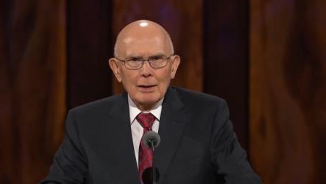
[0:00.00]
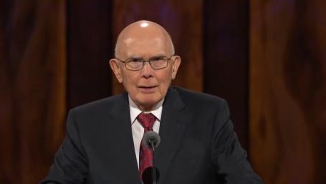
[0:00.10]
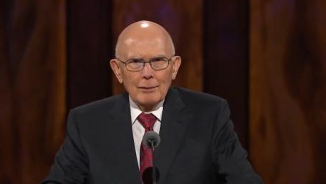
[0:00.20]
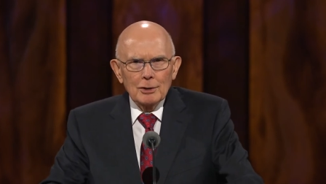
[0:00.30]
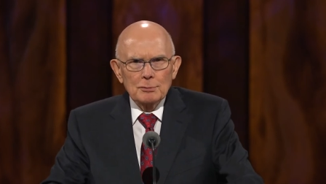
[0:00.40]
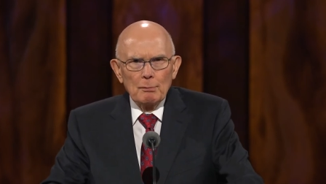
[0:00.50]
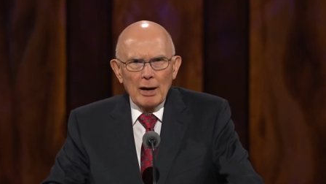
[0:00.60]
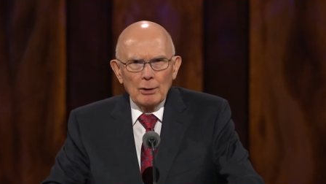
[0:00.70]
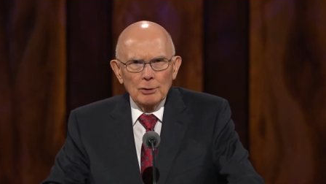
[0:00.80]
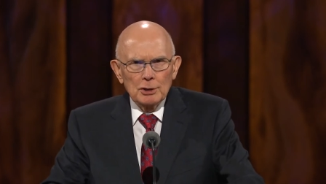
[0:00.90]
There's
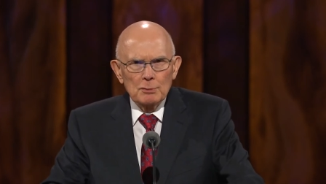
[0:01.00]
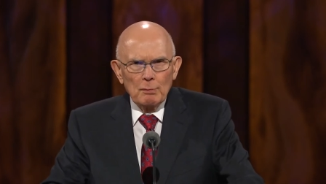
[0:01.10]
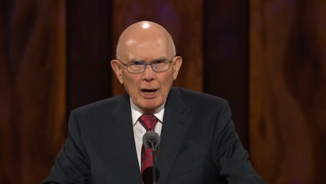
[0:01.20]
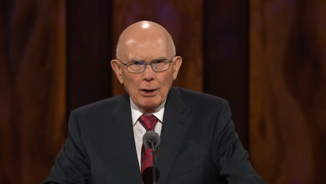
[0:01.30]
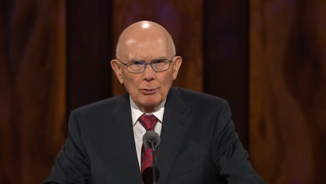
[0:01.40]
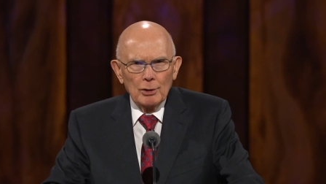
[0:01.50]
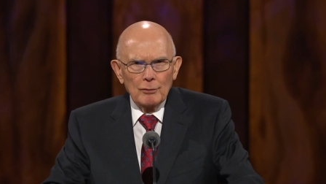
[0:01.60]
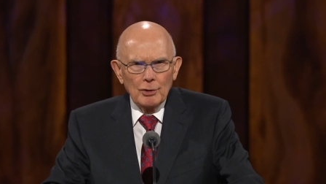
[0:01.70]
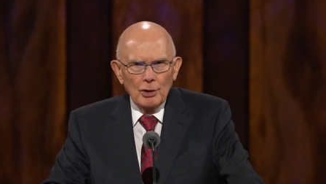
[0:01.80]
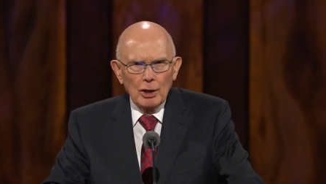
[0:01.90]
boundless power in
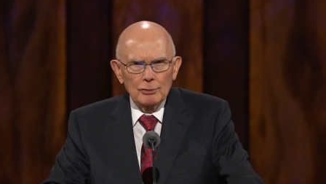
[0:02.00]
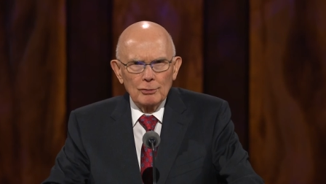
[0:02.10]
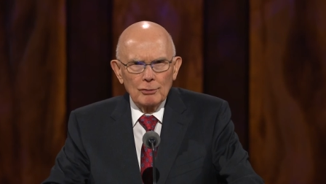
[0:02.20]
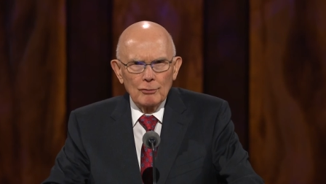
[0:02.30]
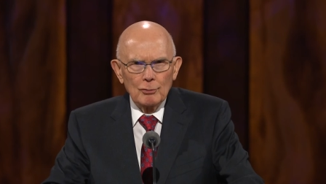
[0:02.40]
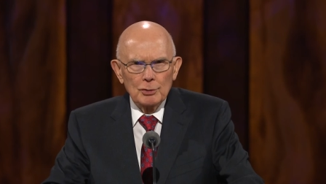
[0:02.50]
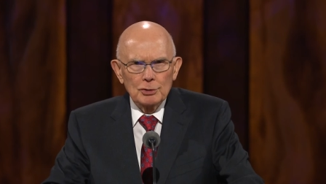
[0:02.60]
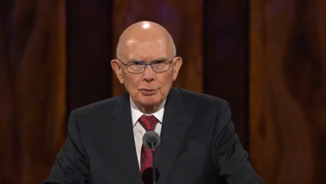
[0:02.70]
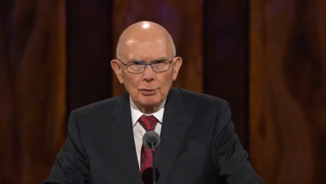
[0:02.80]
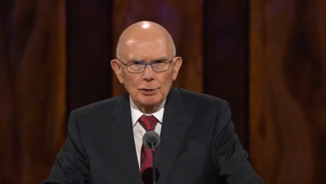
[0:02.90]
the doctrine of the
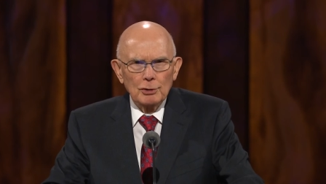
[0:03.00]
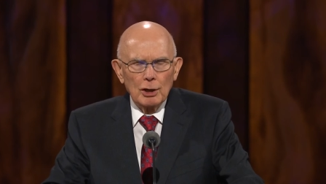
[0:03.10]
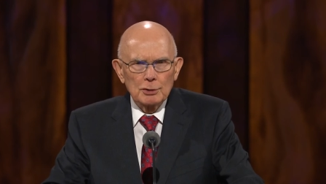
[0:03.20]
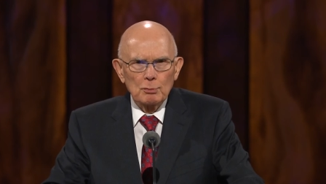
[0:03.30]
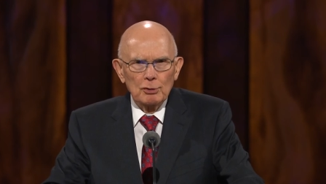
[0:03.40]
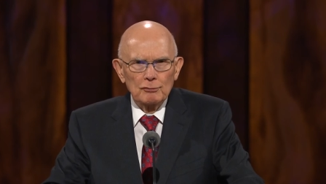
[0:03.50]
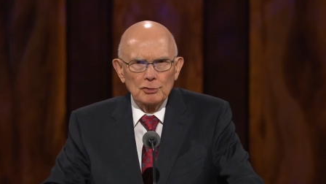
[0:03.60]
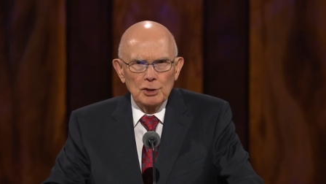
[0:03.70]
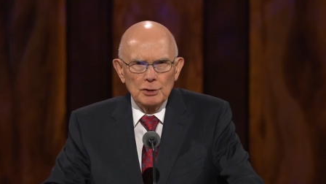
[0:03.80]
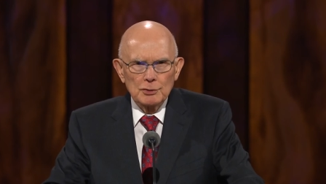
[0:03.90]
restored gospel of
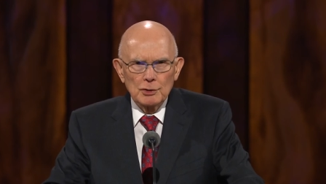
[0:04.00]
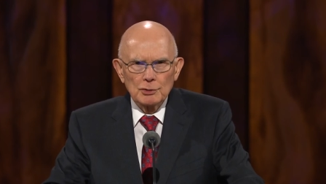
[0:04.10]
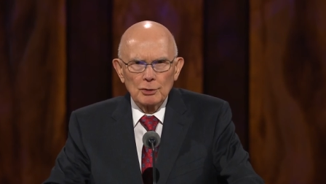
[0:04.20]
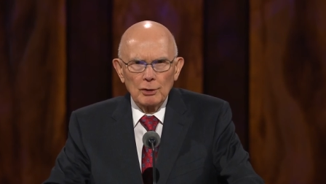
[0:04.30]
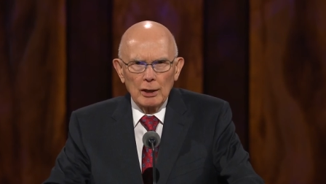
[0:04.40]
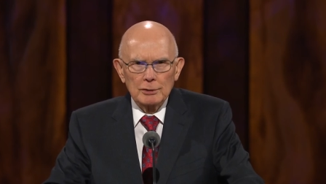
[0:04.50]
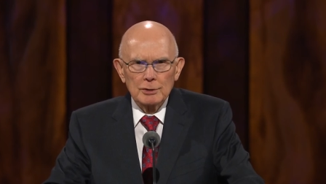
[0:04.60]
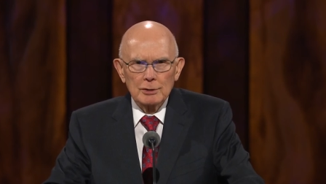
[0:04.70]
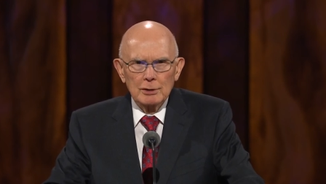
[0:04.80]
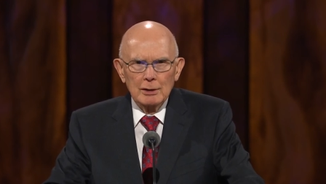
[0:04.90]
Jesus
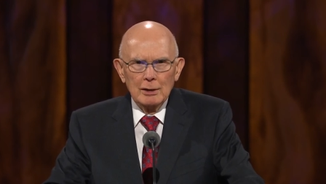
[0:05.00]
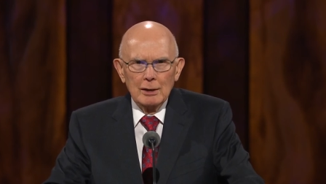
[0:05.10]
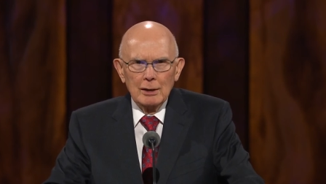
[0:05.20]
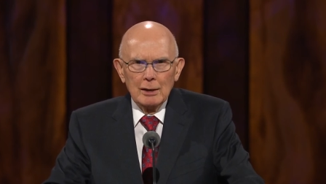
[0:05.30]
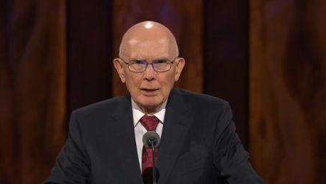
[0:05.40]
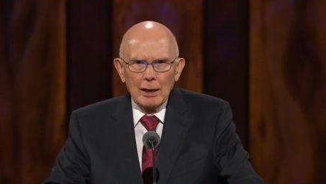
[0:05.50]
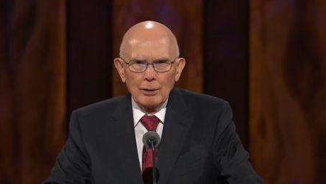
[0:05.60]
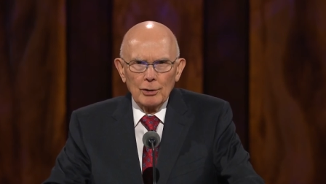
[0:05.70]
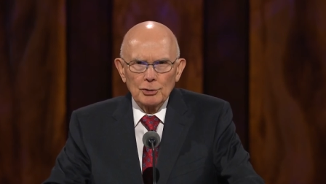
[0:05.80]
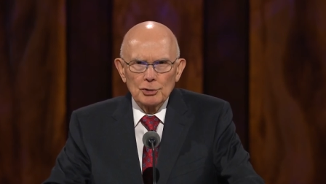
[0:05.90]
Christ.
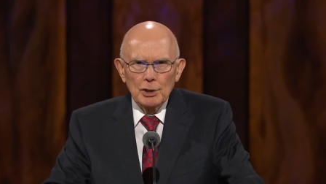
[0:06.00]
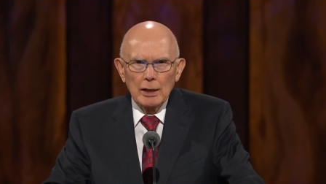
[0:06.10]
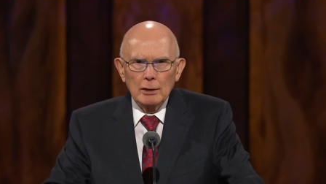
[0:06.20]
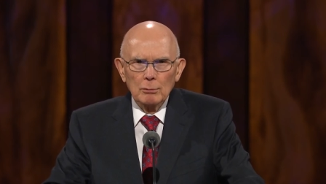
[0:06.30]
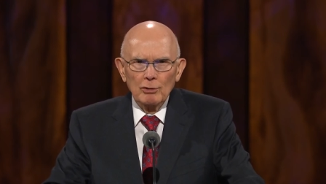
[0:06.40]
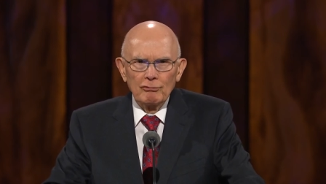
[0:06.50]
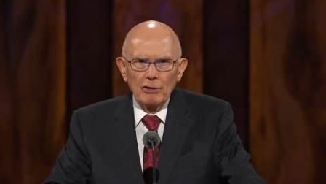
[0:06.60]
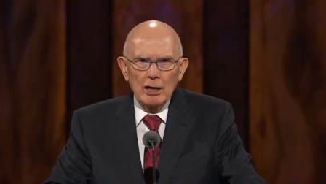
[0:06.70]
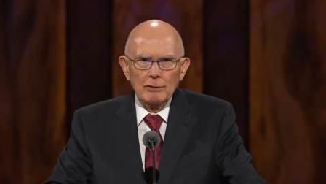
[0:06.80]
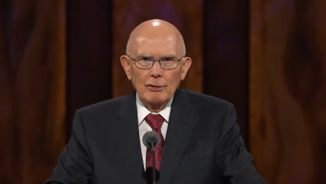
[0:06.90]
Our unshakable
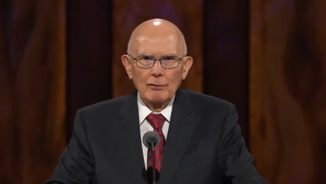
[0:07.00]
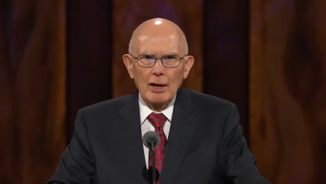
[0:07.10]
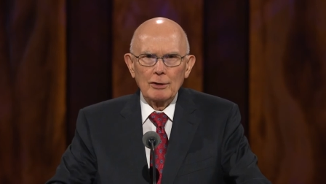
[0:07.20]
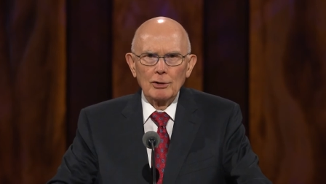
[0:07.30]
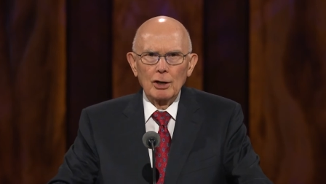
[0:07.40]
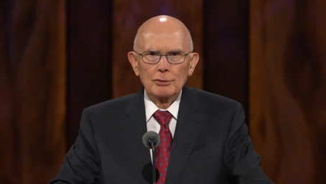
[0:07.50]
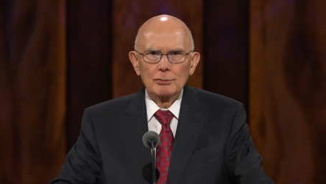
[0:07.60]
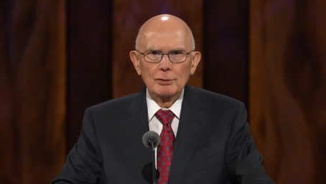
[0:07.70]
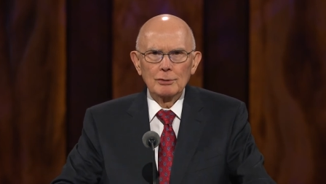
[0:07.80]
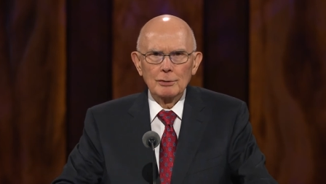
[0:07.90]
faith in that
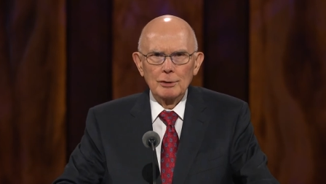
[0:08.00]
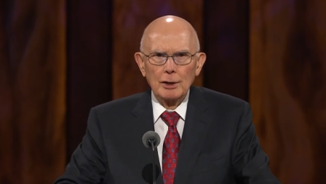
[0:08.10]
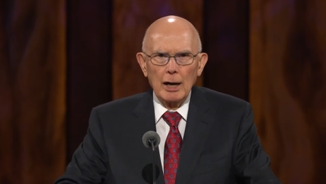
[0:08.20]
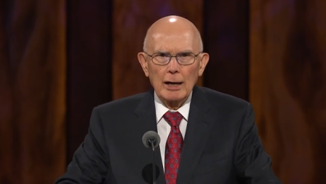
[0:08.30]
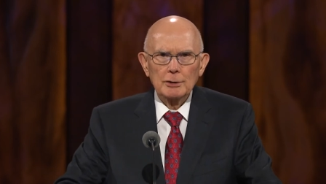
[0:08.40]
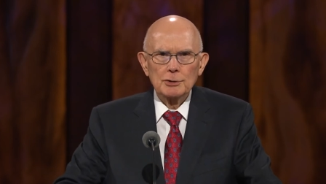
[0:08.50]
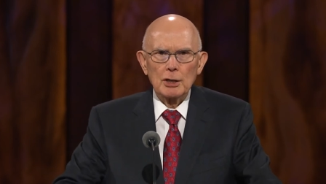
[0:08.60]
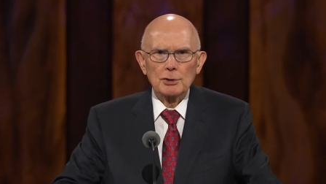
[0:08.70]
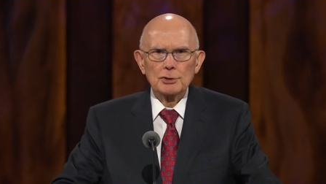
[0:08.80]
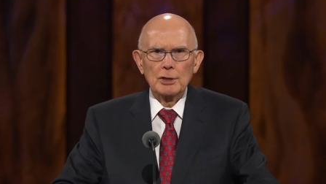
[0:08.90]
doctrine guides
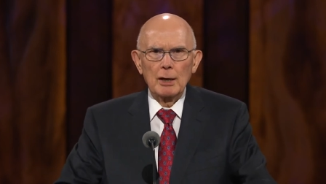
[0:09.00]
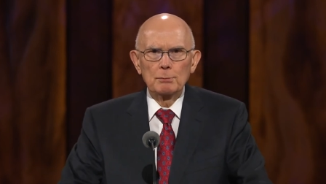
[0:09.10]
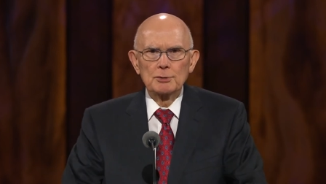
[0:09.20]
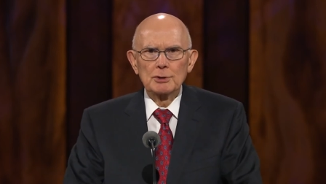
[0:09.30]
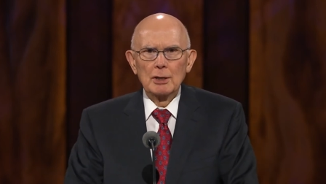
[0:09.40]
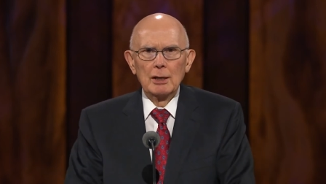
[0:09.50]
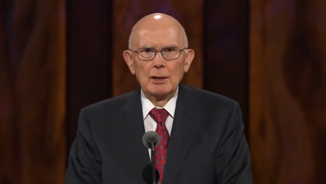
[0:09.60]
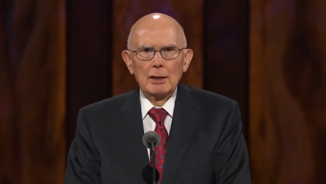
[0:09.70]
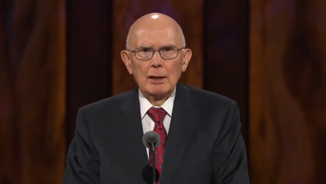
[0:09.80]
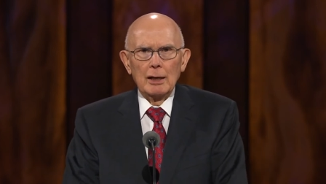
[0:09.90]
our steps
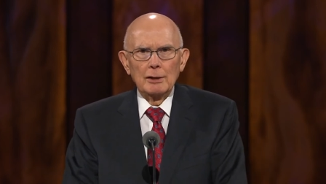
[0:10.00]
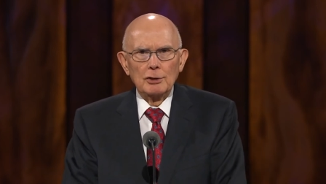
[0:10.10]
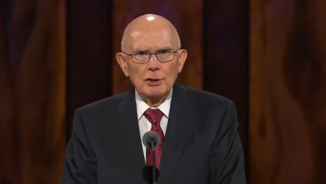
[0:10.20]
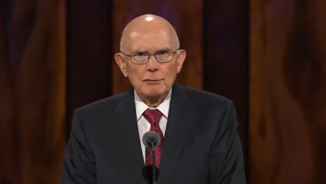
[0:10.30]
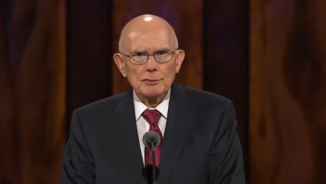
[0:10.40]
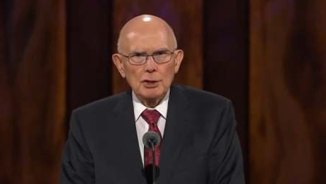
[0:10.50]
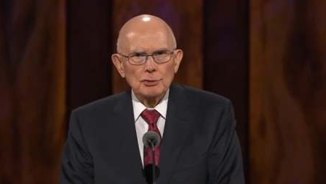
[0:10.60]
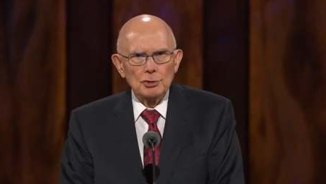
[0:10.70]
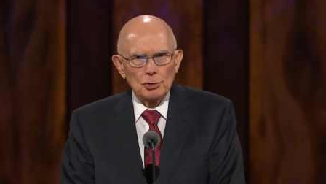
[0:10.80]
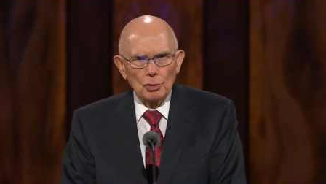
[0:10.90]
and gives
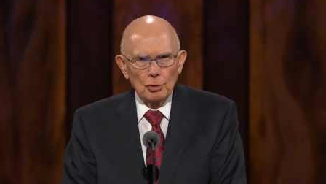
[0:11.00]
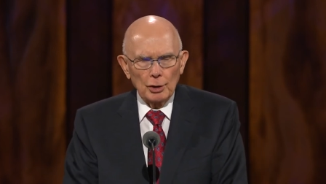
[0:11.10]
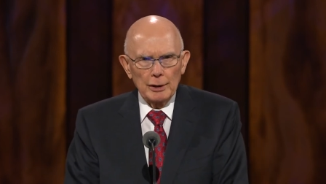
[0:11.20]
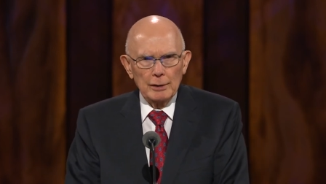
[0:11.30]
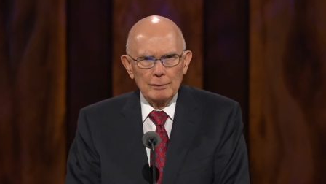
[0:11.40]
us joy.